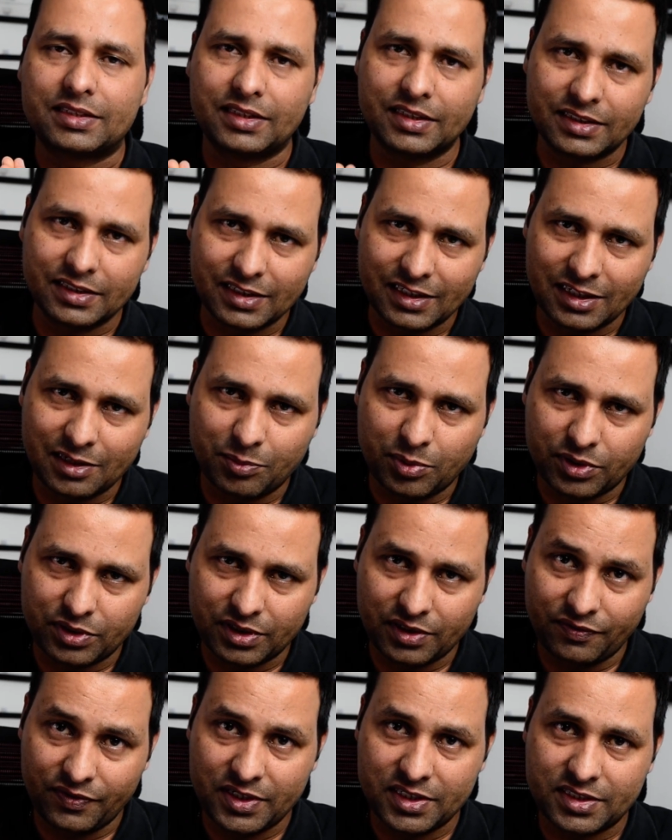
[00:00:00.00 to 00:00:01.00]
thinking about
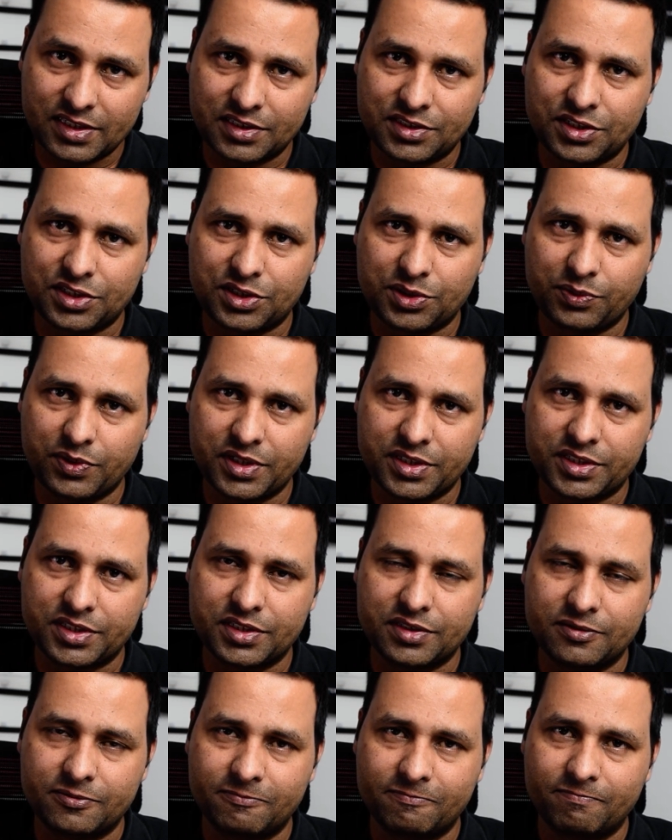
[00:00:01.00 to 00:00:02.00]
the visa
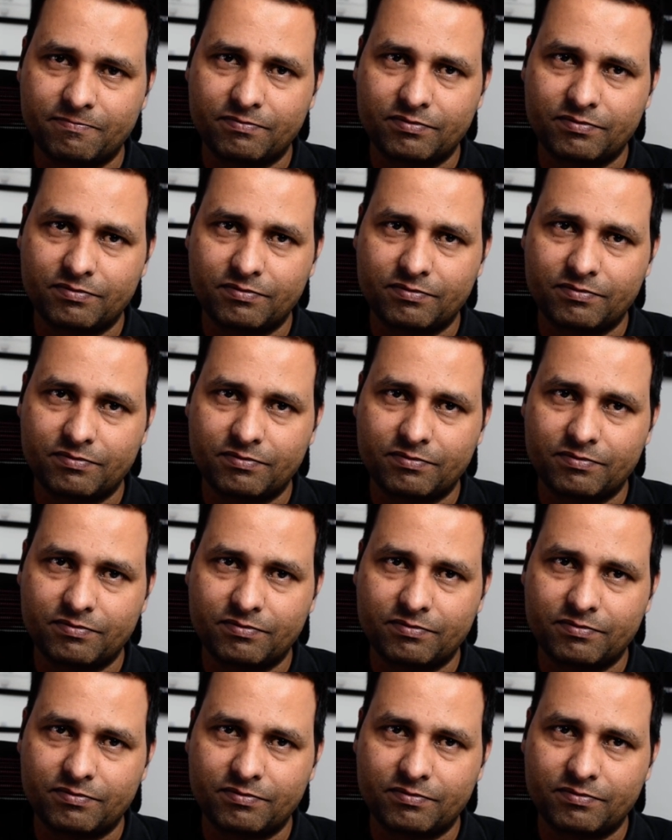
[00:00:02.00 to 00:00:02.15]
situation?